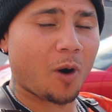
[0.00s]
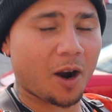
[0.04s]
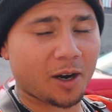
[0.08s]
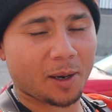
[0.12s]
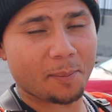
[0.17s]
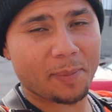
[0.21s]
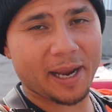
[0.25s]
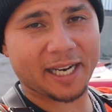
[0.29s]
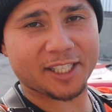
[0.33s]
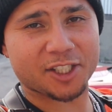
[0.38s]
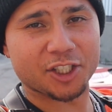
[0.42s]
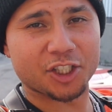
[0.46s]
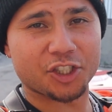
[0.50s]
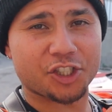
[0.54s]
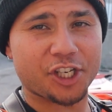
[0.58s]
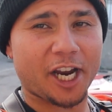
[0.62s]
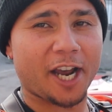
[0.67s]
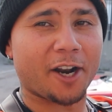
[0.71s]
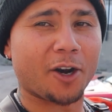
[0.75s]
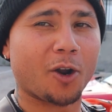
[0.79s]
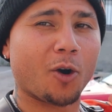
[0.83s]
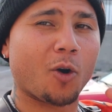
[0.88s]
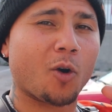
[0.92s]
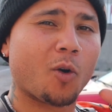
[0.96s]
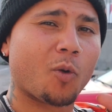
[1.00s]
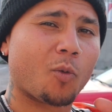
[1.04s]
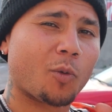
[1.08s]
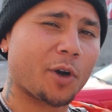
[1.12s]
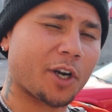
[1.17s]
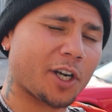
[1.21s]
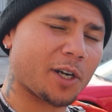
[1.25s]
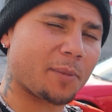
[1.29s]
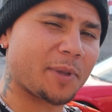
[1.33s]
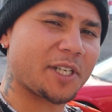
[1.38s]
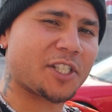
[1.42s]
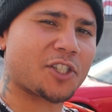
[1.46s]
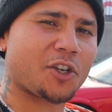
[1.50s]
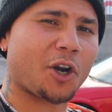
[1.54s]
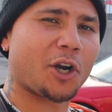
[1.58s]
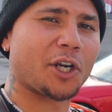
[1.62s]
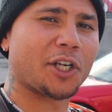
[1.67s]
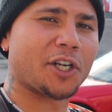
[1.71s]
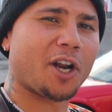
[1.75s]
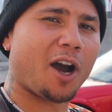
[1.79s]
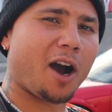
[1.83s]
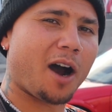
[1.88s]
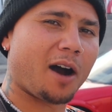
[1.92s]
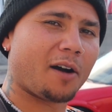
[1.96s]
Welcome back to the channel. We're going to be
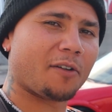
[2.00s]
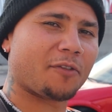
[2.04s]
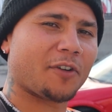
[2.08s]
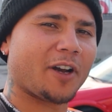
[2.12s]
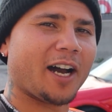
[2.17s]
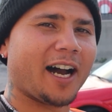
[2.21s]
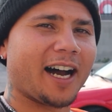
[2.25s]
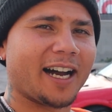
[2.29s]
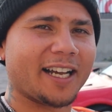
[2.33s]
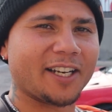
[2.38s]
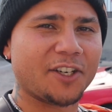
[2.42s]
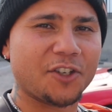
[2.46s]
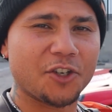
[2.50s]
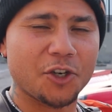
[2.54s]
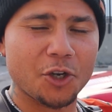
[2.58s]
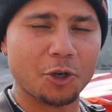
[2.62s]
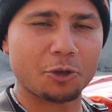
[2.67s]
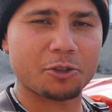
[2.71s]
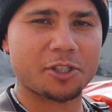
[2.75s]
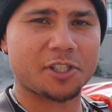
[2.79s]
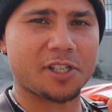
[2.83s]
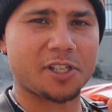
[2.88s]
starting off a new